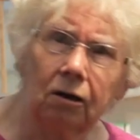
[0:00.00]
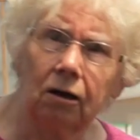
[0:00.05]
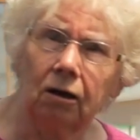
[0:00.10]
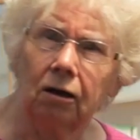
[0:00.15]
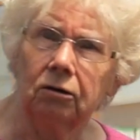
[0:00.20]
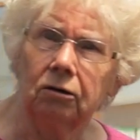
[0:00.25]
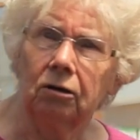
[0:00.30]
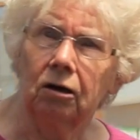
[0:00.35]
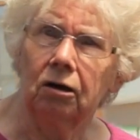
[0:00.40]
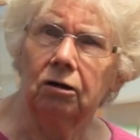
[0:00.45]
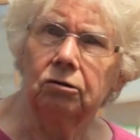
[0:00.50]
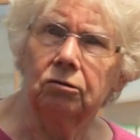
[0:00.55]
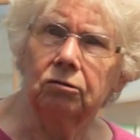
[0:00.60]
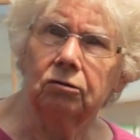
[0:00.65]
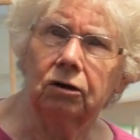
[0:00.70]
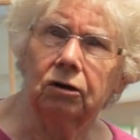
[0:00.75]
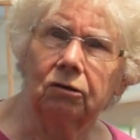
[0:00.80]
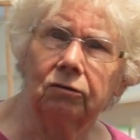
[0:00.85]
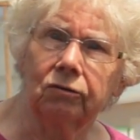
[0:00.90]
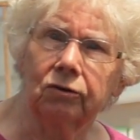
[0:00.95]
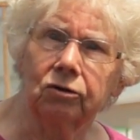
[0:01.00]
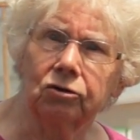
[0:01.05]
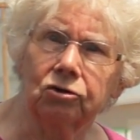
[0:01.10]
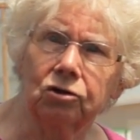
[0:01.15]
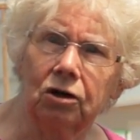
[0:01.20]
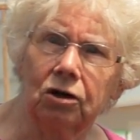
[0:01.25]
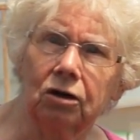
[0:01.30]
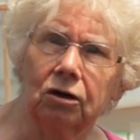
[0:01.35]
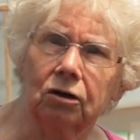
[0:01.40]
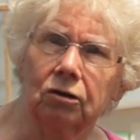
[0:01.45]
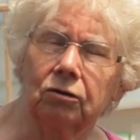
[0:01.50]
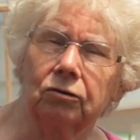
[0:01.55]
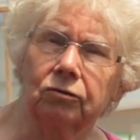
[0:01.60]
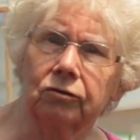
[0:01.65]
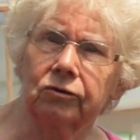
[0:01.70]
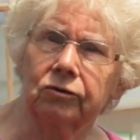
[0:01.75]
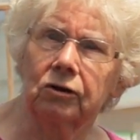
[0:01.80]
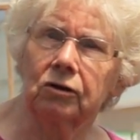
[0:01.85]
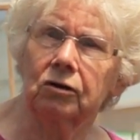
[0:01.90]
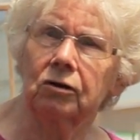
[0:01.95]
and you'd give it a shake and
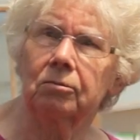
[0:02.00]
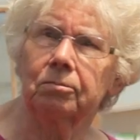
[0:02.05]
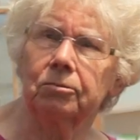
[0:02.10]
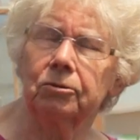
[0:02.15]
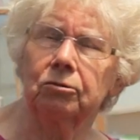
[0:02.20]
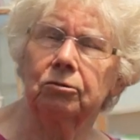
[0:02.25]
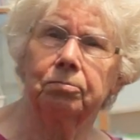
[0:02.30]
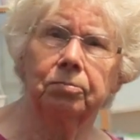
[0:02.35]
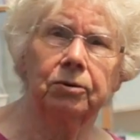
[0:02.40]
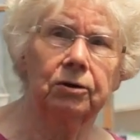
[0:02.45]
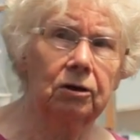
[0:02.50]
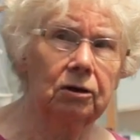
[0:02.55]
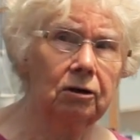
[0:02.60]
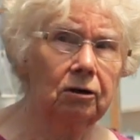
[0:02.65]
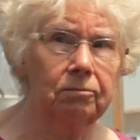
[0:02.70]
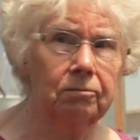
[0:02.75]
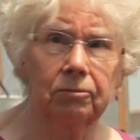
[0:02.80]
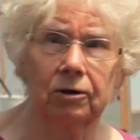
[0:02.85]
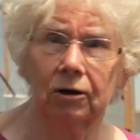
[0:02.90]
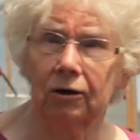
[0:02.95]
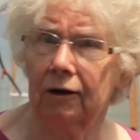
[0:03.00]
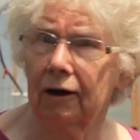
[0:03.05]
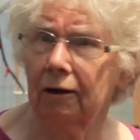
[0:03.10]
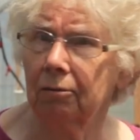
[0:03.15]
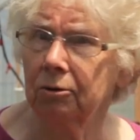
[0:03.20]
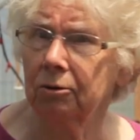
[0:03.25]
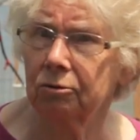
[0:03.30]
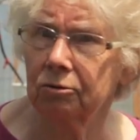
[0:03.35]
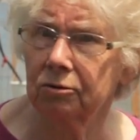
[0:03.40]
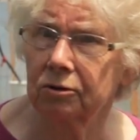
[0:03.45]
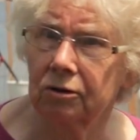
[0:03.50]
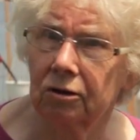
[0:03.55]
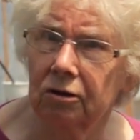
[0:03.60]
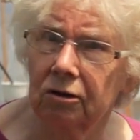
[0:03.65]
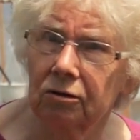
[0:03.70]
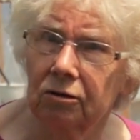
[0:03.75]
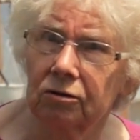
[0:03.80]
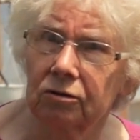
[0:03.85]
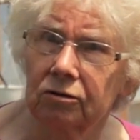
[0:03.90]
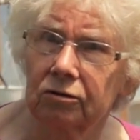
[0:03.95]
loosen it up, and you'd pull it up, and your cabbage was
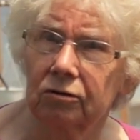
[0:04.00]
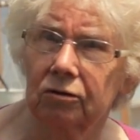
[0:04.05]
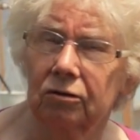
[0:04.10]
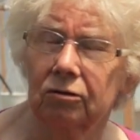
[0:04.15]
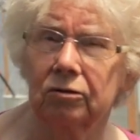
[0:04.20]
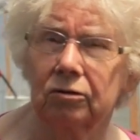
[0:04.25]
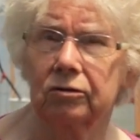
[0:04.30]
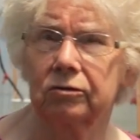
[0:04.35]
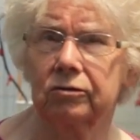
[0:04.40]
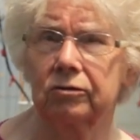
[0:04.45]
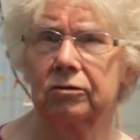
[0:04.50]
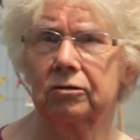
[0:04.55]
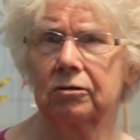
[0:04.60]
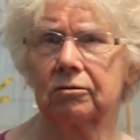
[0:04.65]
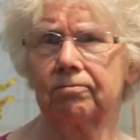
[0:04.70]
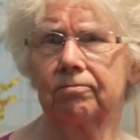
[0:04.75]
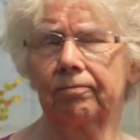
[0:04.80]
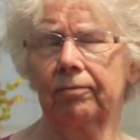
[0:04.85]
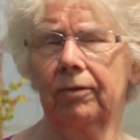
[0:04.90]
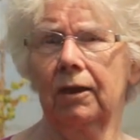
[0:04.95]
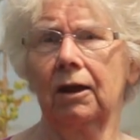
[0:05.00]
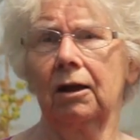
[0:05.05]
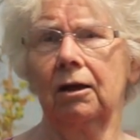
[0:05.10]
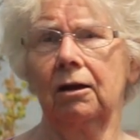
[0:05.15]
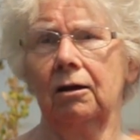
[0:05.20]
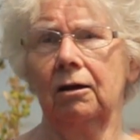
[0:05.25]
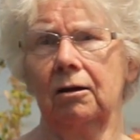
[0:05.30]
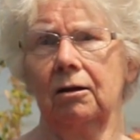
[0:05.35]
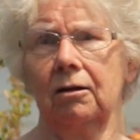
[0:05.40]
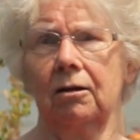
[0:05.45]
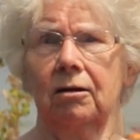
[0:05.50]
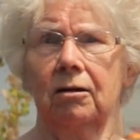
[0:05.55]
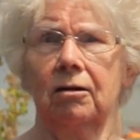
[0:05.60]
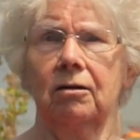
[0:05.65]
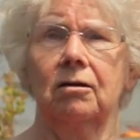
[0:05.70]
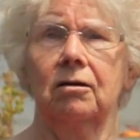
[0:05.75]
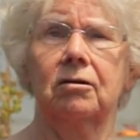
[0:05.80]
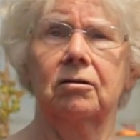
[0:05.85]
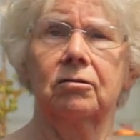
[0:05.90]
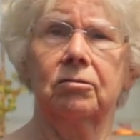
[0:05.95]
there just as good as
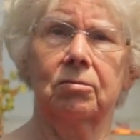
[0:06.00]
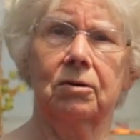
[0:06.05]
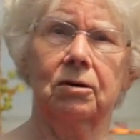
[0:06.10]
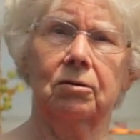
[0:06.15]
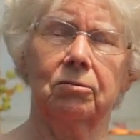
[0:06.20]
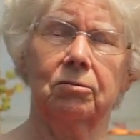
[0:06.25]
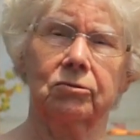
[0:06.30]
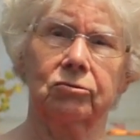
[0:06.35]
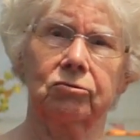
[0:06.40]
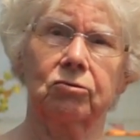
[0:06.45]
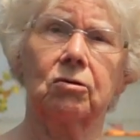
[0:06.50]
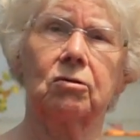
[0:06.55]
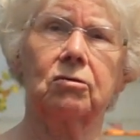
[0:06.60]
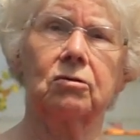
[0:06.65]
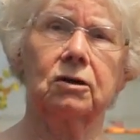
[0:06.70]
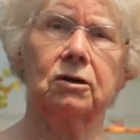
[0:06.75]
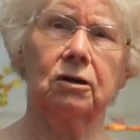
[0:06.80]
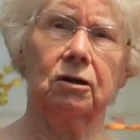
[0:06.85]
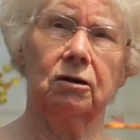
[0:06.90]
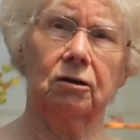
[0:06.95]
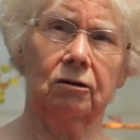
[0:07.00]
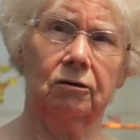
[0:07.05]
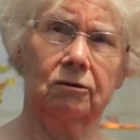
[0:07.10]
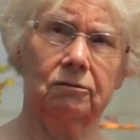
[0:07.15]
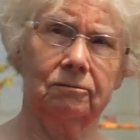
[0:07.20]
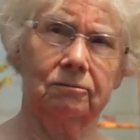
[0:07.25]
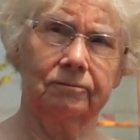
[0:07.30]
when it was growing, you know.